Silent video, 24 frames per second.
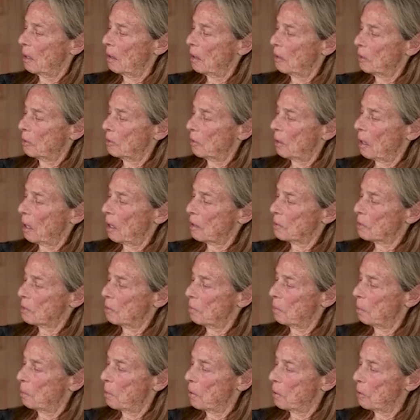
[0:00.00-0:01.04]
There's lots
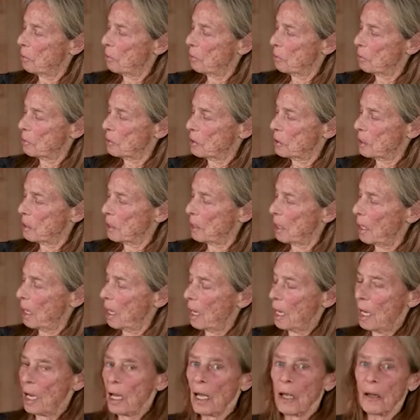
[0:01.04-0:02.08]
of bones in the
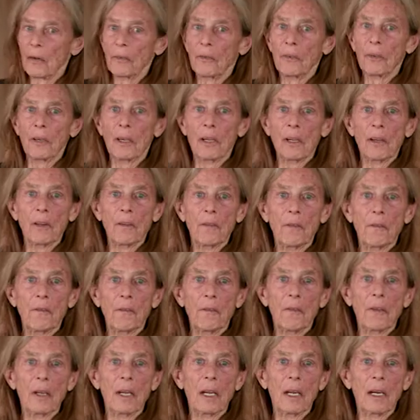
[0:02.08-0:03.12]
hands and in the
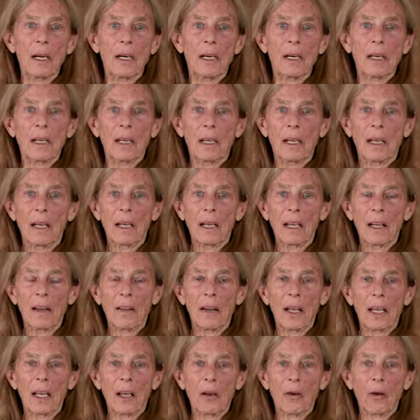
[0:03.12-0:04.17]
feet, and
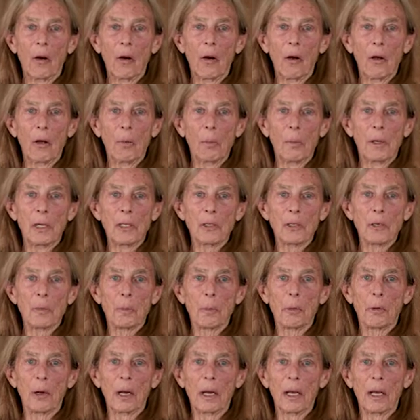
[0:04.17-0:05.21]
they can all be
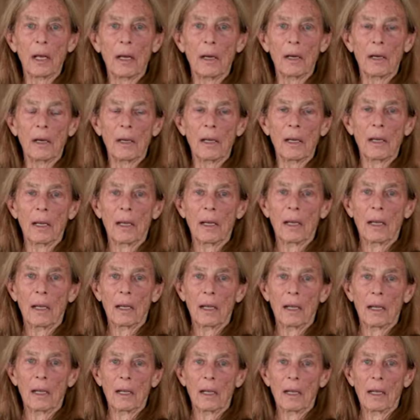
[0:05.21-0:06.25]
spread.
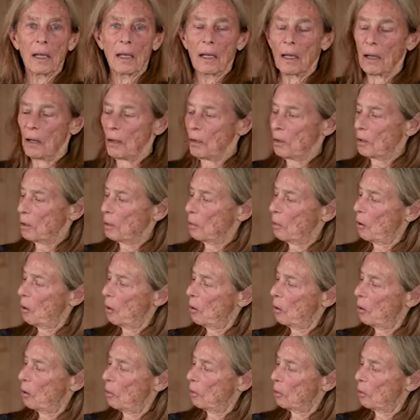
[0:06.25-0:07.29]
They can
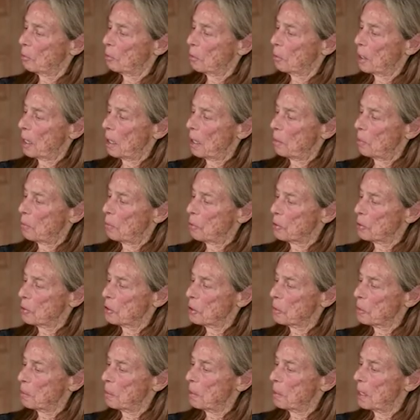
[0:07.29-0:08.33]
all create more
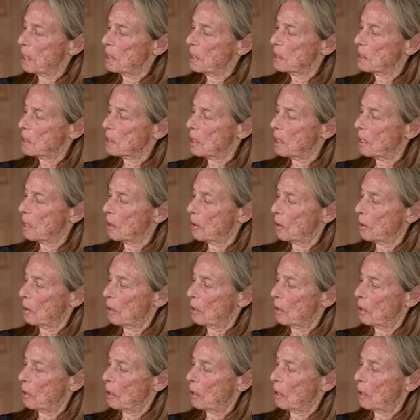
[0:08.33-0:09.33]
space there.